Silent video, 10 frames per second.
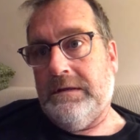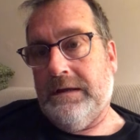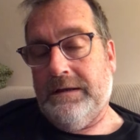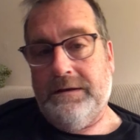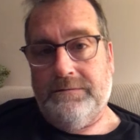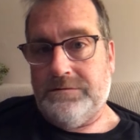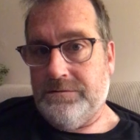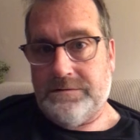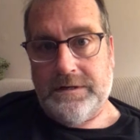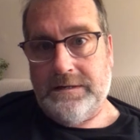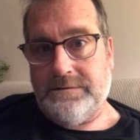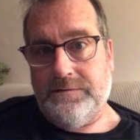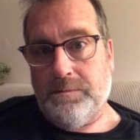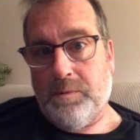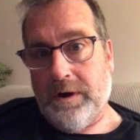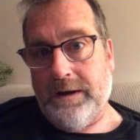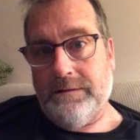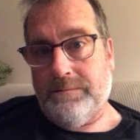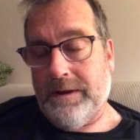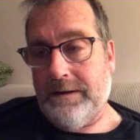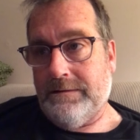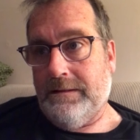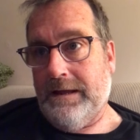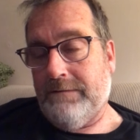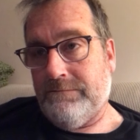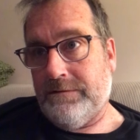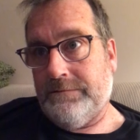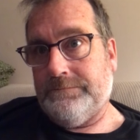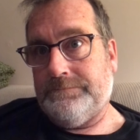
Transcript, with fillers: and you have two sides of your brain, the right and the left,